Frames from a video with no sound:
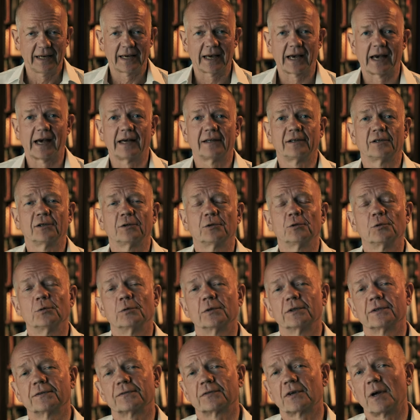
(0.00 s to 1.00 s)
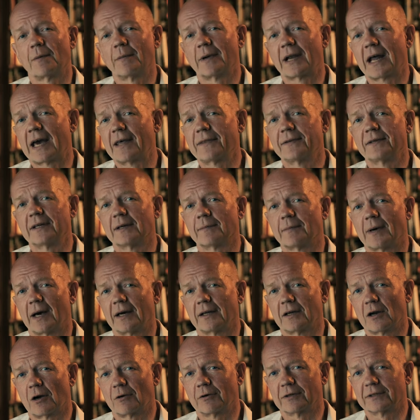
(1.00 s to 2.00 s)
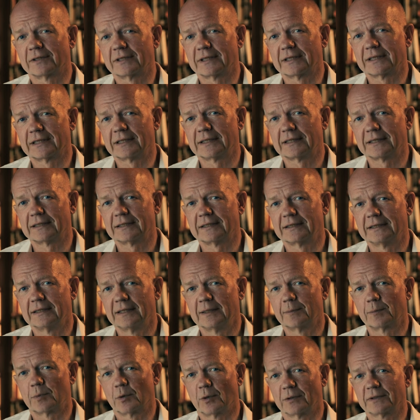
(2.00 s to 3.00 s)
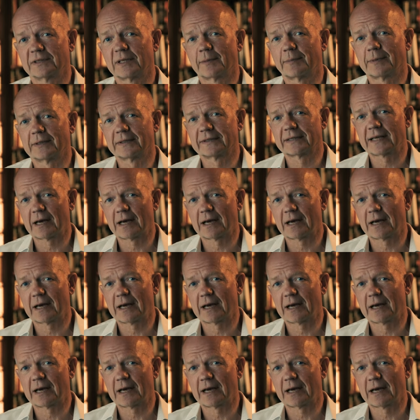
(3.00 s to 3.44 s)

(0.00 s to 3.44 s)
and who was from an ethnic minority brought up in